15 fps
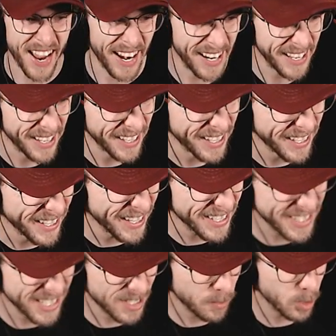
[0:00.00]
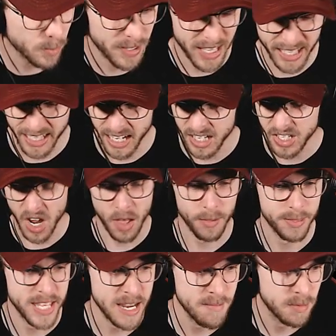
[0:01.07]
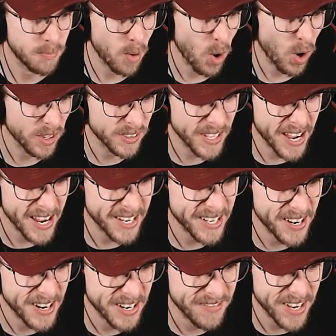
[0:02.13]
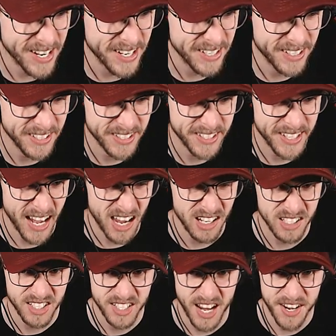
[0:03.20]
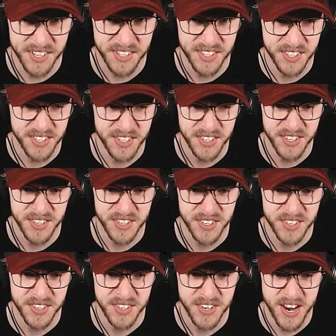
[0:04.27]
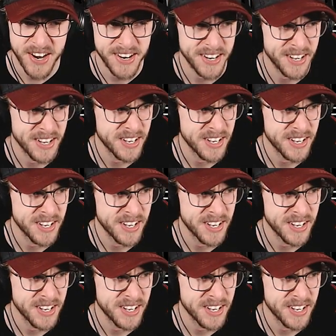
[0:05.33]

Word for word: children! Isn't this supposed to be like an adult themed park thing? You know what I mean? A little scare session.